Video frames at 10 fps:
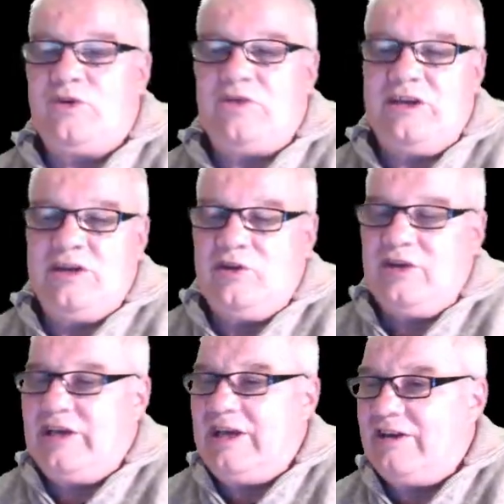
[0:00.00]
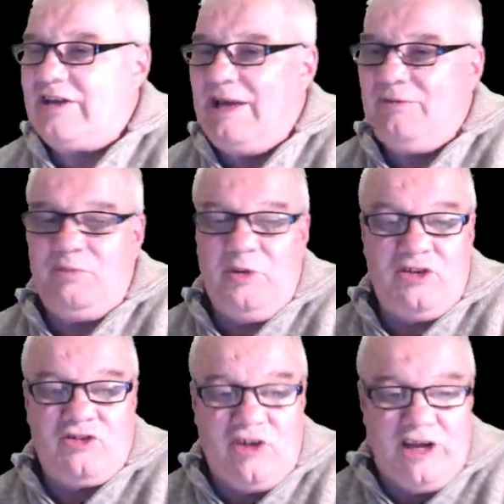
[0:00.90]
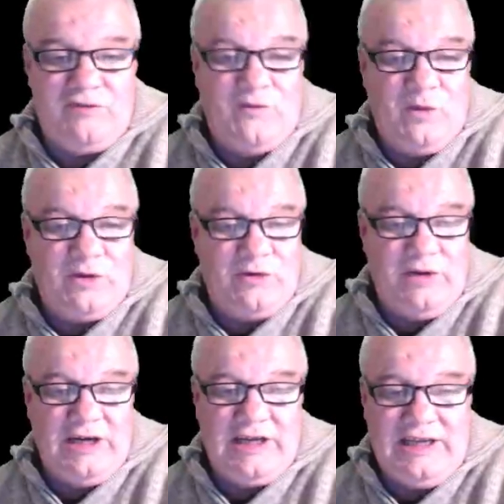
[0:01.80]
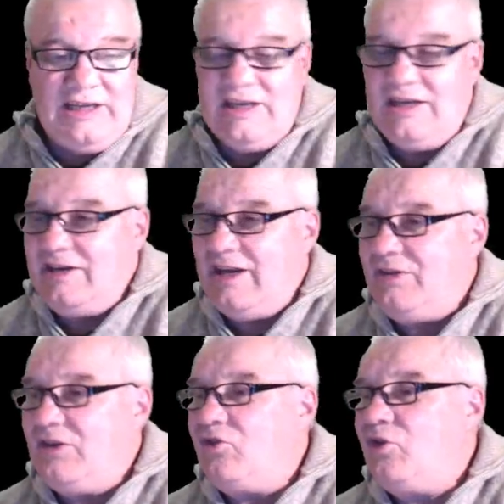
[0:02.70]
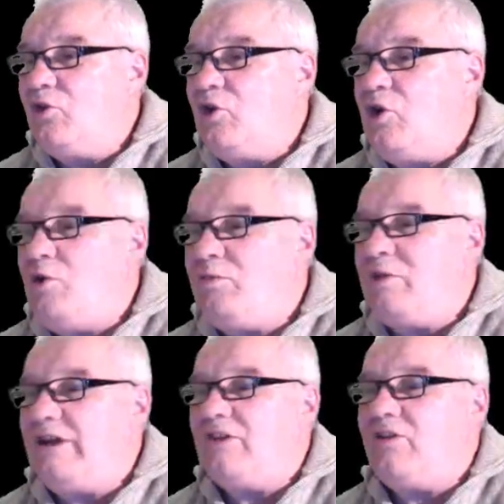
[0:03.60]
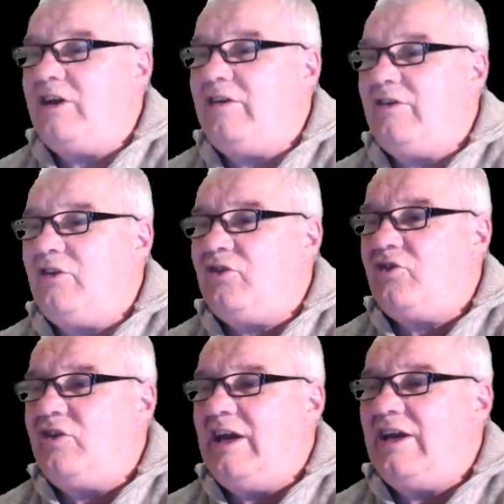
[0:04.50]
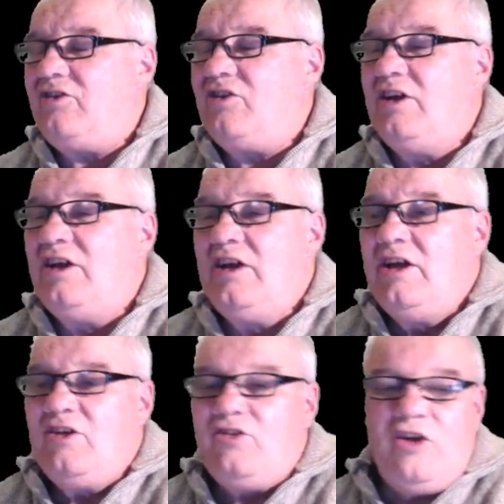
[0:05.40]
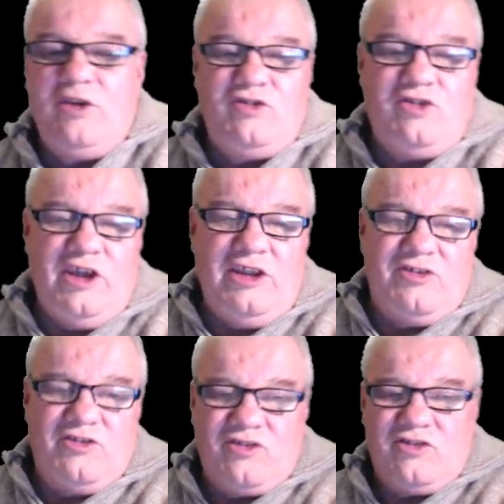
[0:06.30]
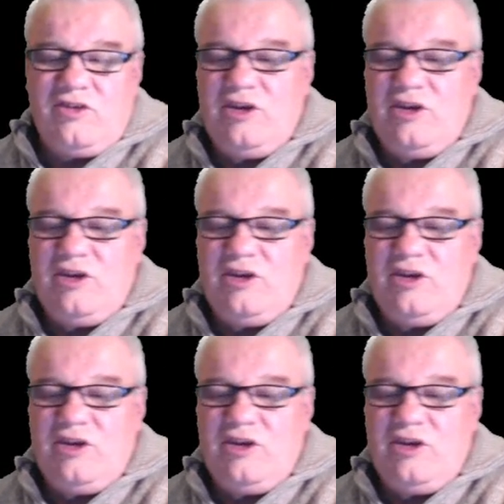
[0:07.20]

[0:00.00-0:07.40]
the learning outcomes. Pretty straightforward, really. Nothing too complex there at this stage. So TINS,